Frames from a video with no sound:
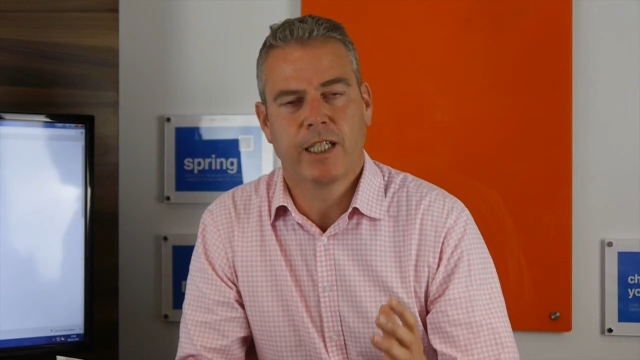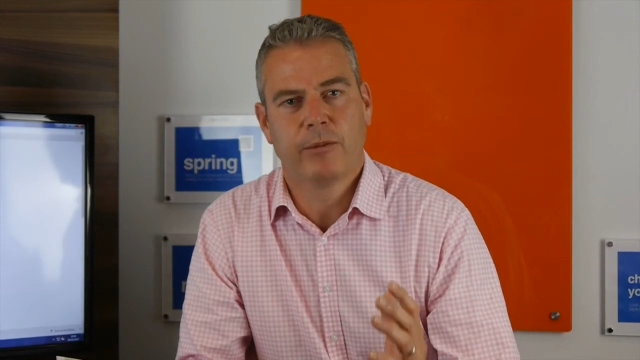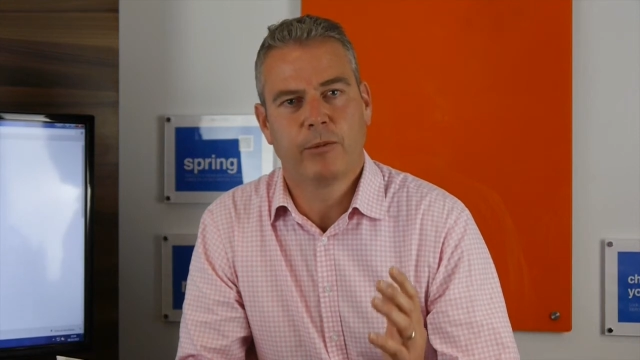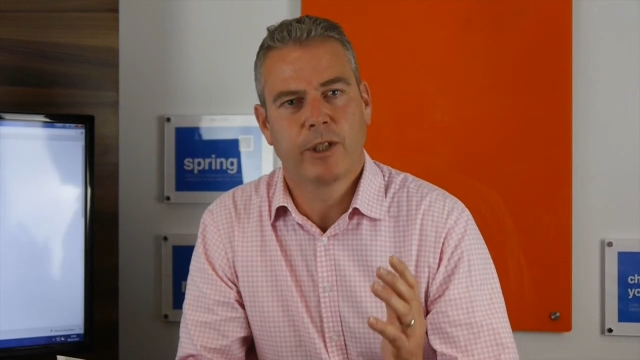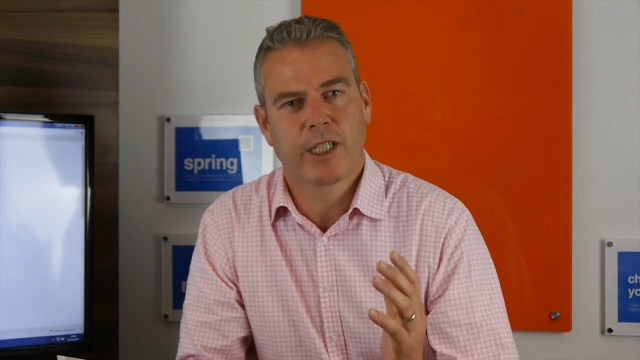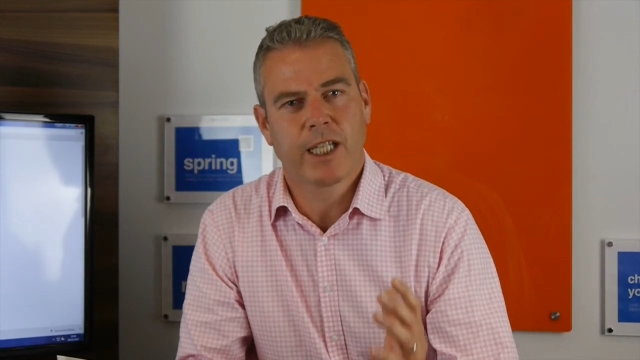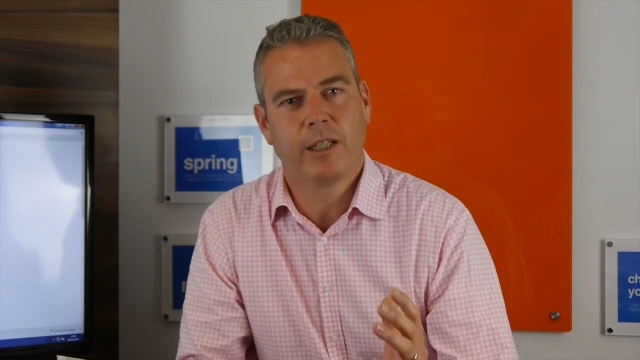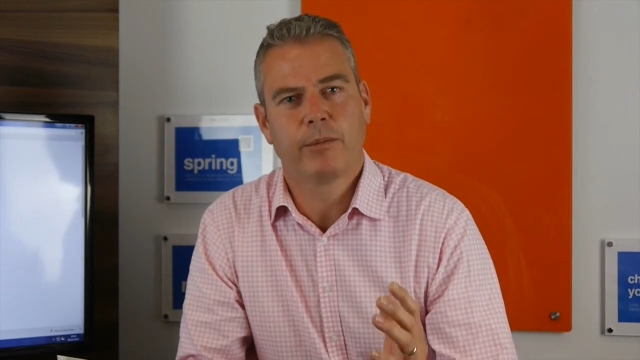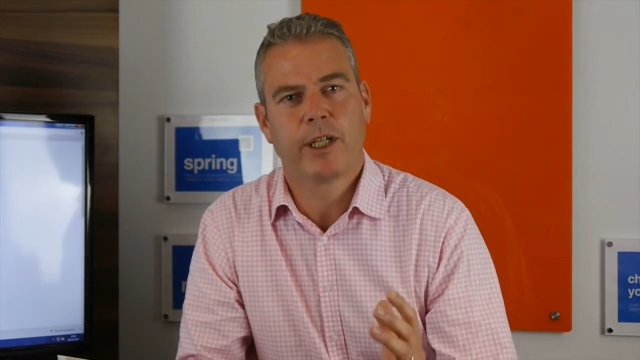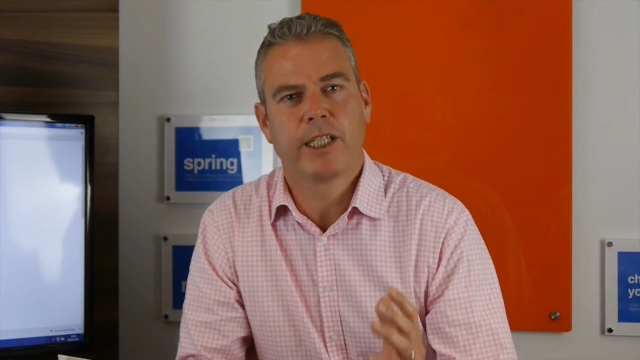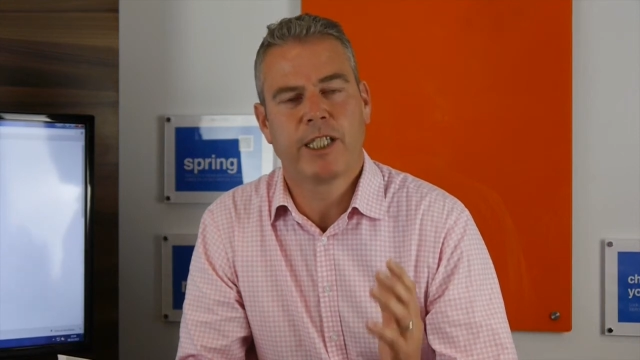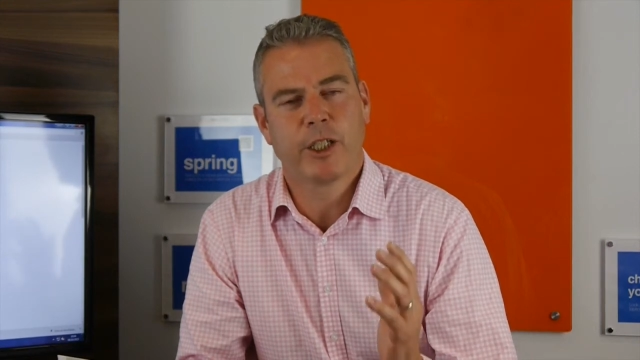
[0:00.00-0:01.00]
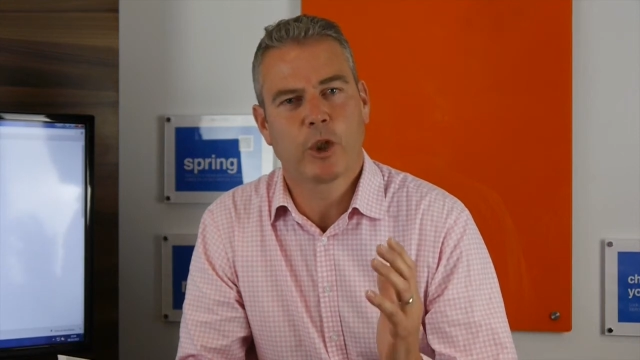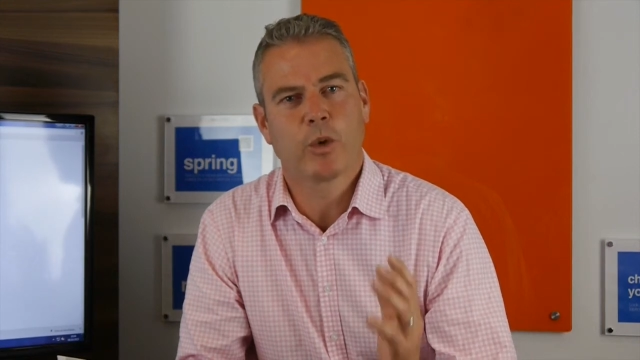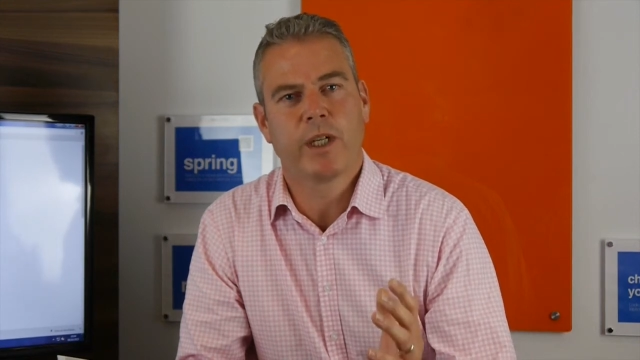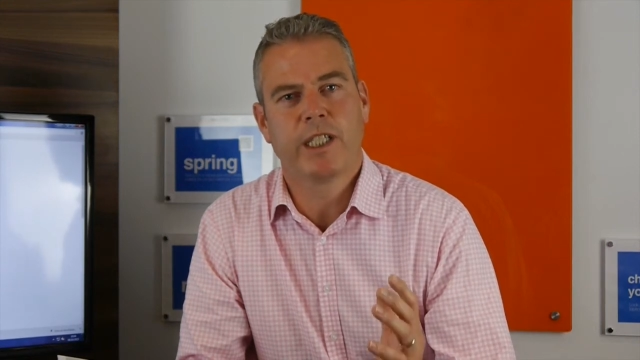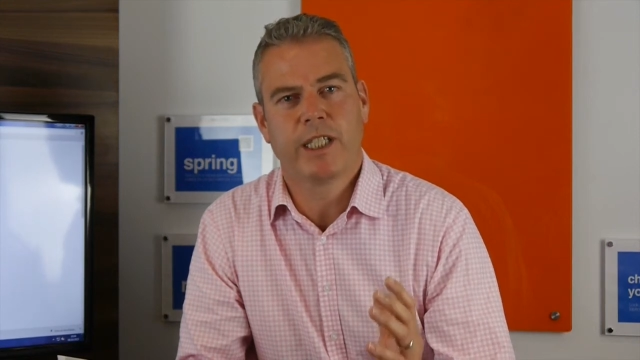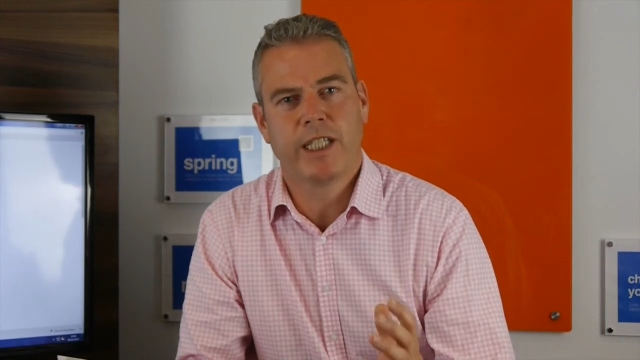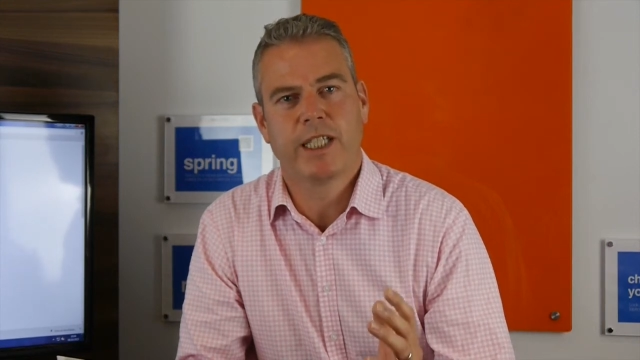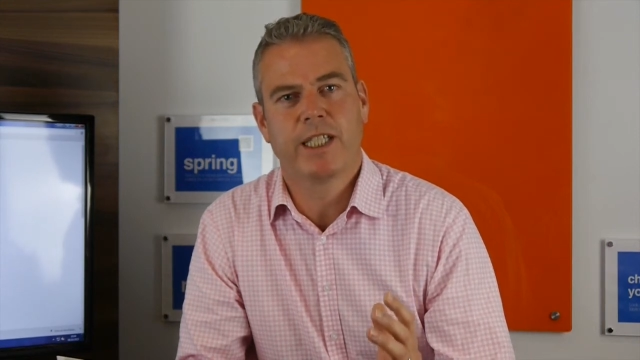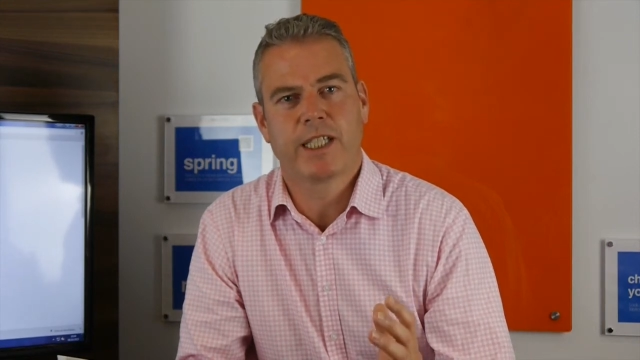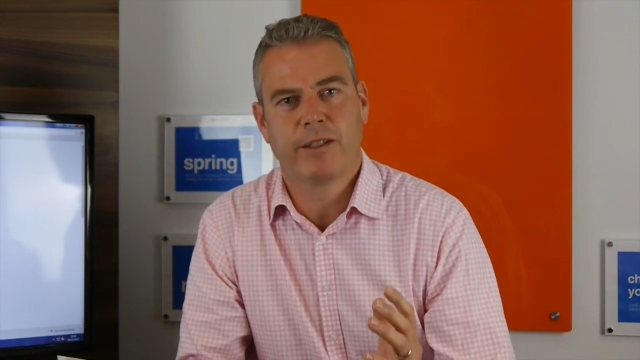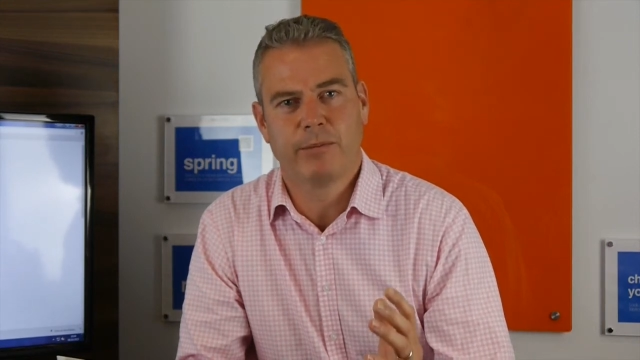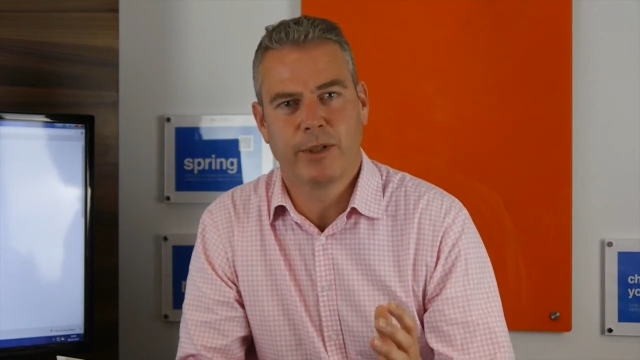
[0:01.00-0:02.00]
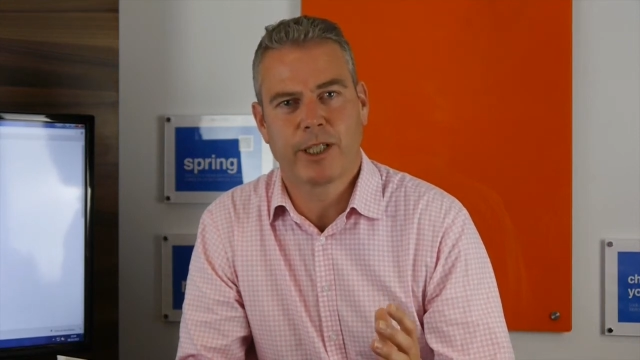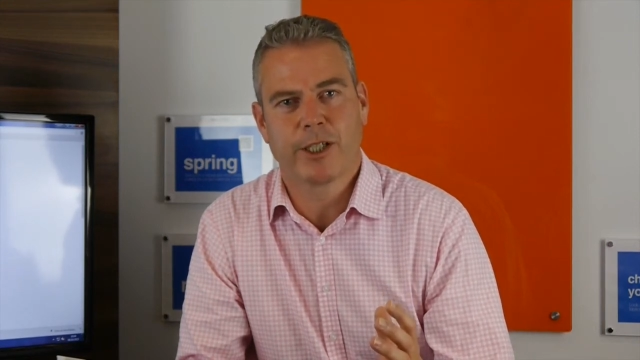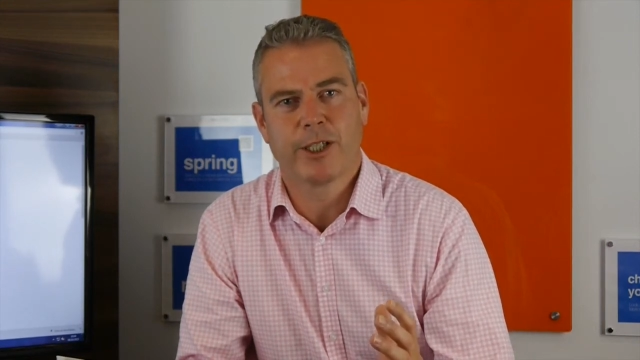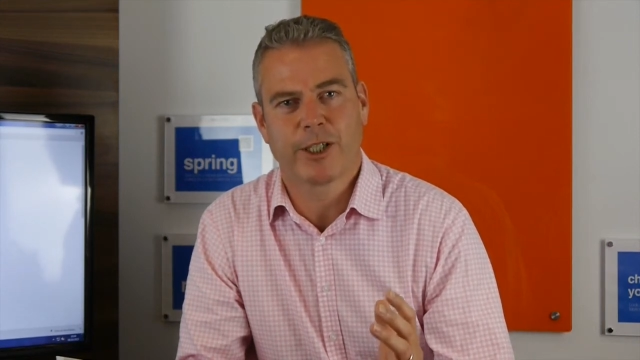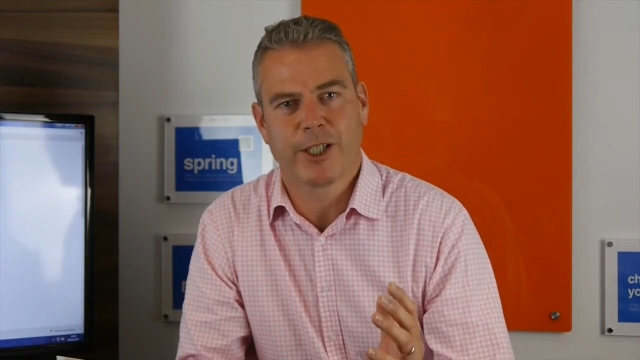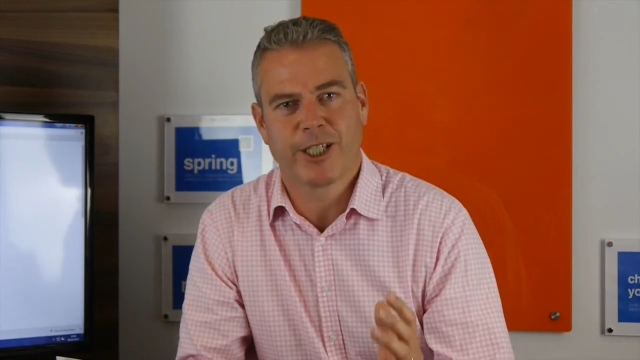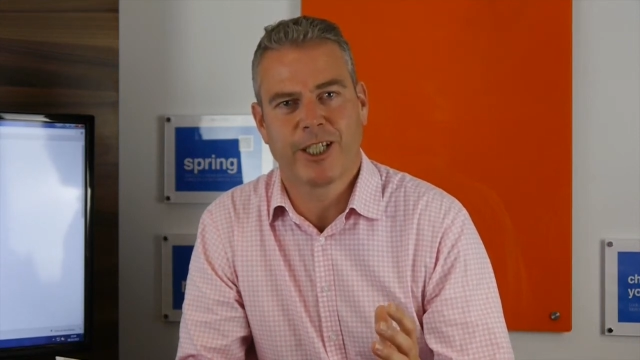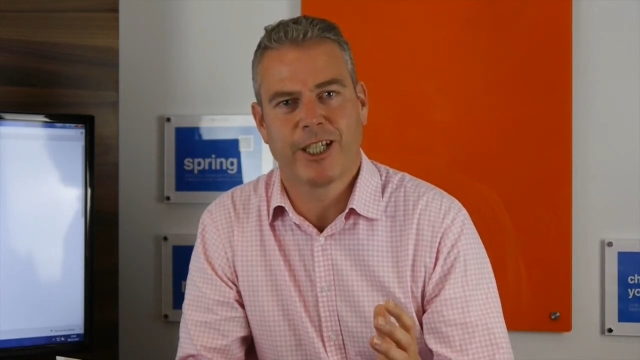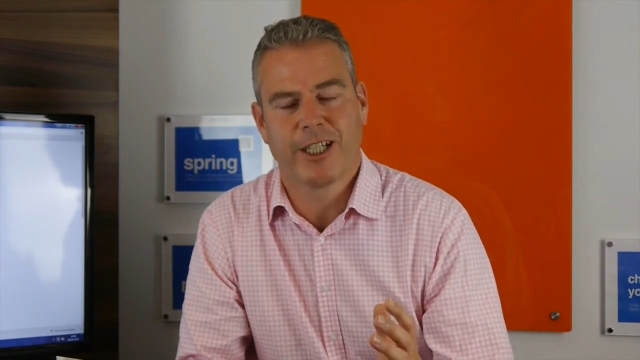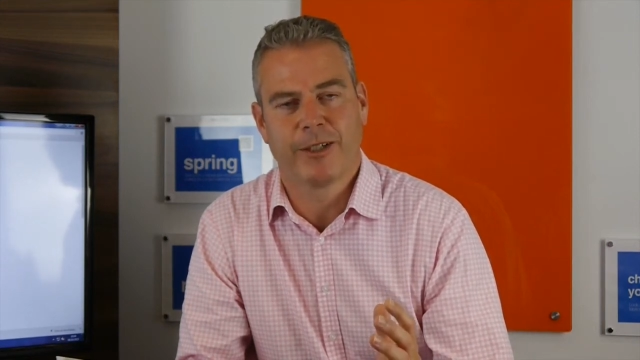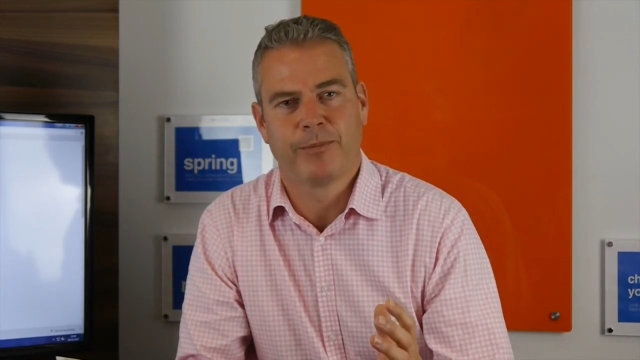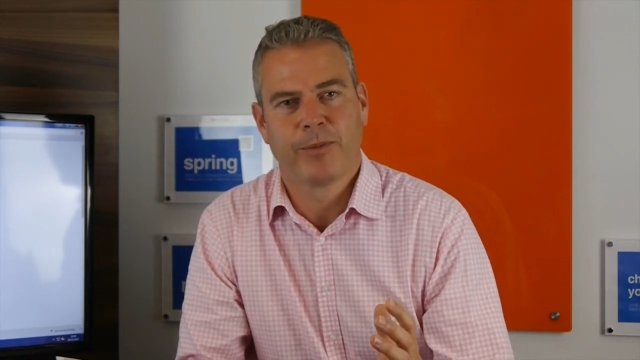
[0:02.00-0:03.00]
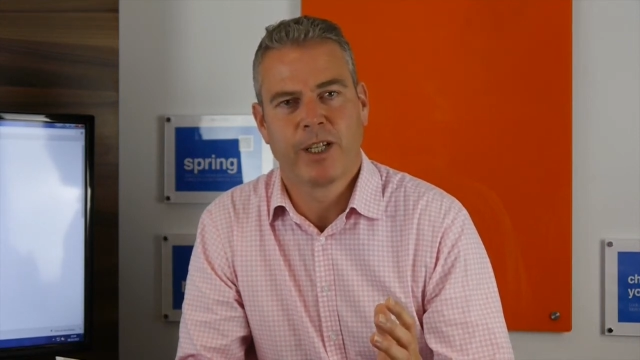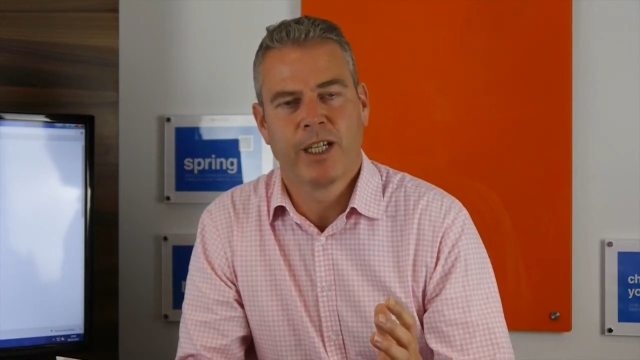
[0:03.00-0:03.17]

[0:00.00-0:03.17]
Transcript: and we're celebrating 20 years in business this year.